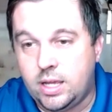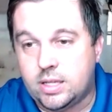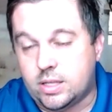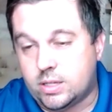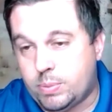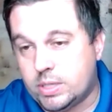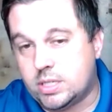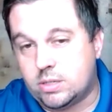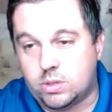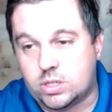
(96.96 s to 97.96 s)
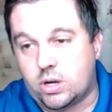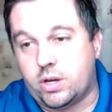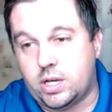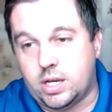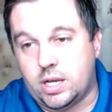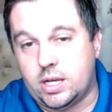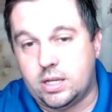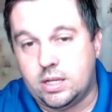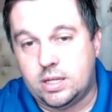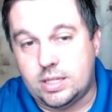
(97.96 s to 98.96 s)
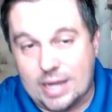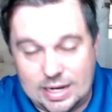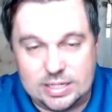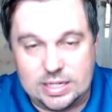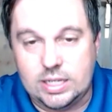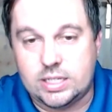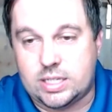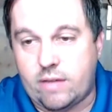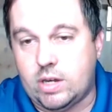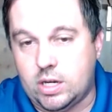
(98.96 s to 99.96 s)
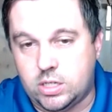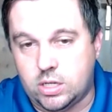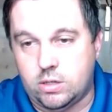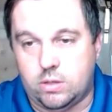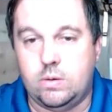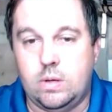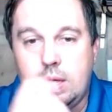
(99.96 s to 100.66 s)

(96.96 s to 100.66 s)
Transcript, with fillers: This business was started in nineteen seventy-two,